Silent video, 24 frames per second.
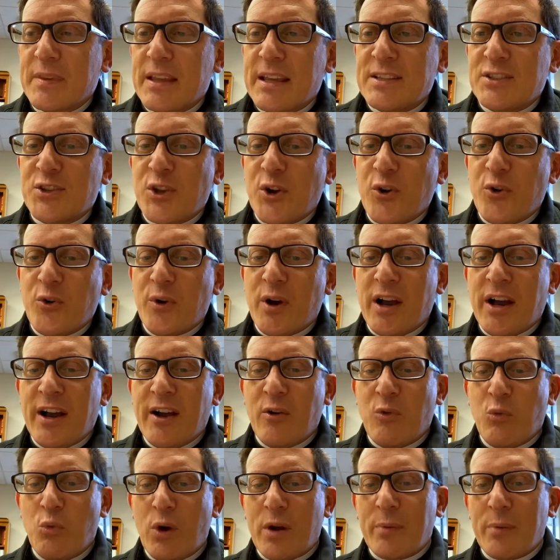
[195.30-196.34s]

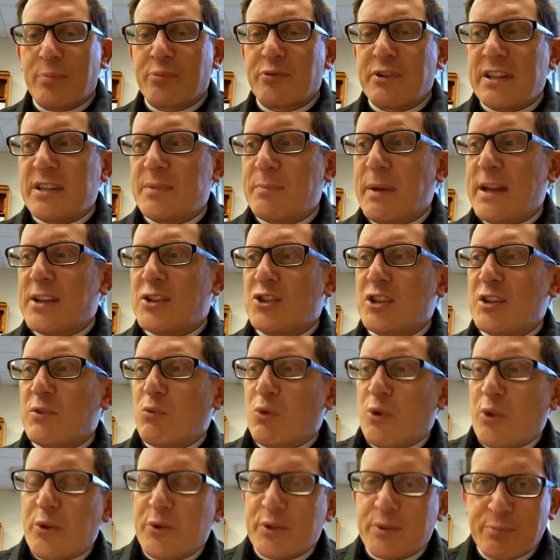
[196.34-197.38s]
so one priest mentioned,
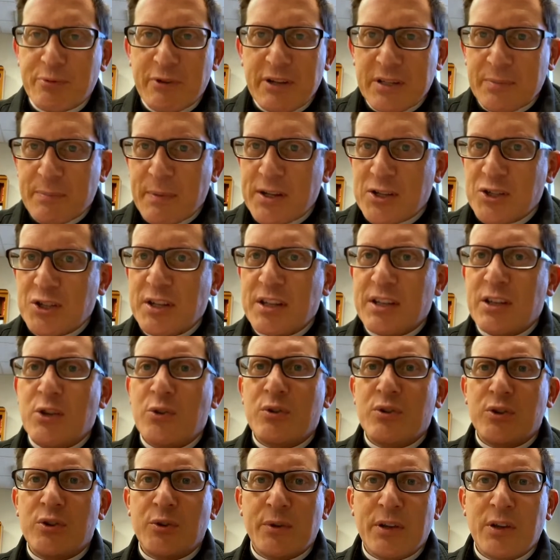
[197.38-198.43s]
well, there's priests mentioning
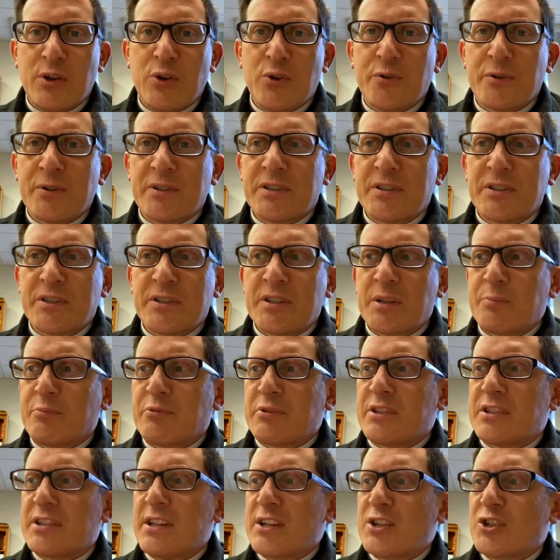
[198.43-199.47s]
doing a Eucharistic
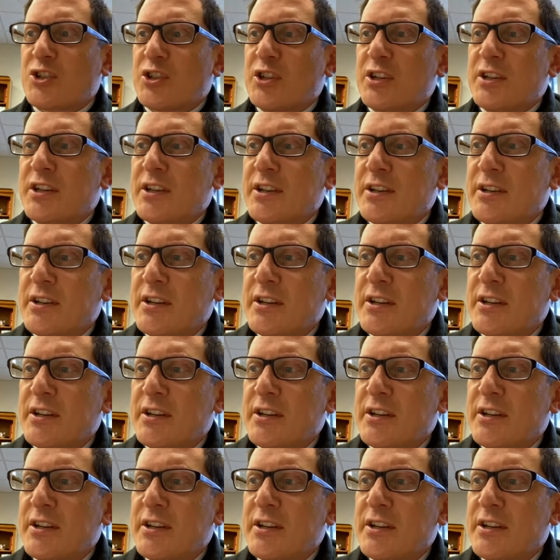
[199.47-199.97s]
procession,